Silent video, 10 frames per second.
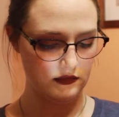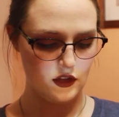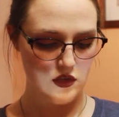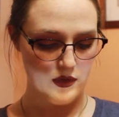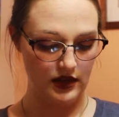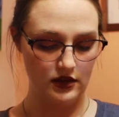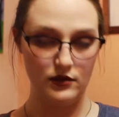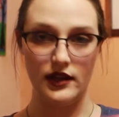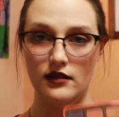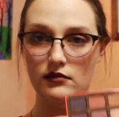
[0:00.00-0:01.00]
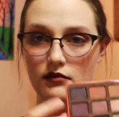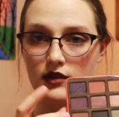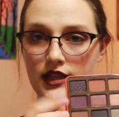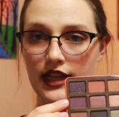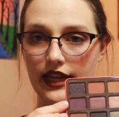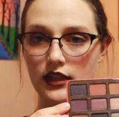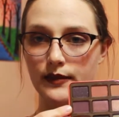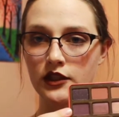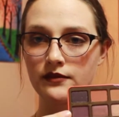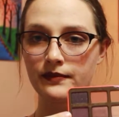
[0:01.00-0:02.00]
Do it this way.
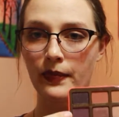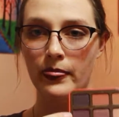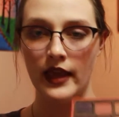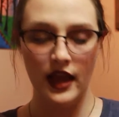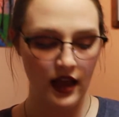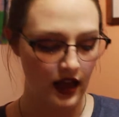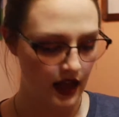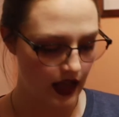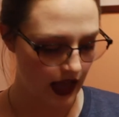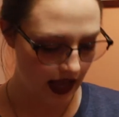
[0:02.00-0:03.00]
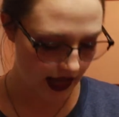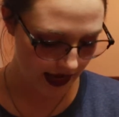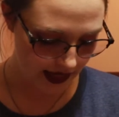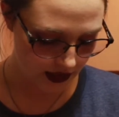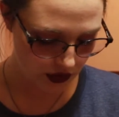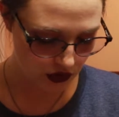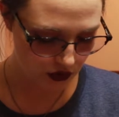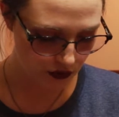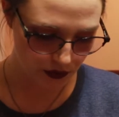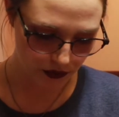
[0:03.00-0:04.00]
Delectable. I
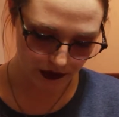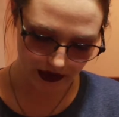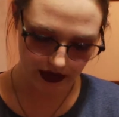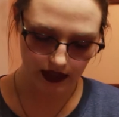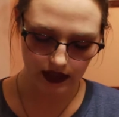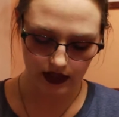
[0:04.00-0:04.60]
used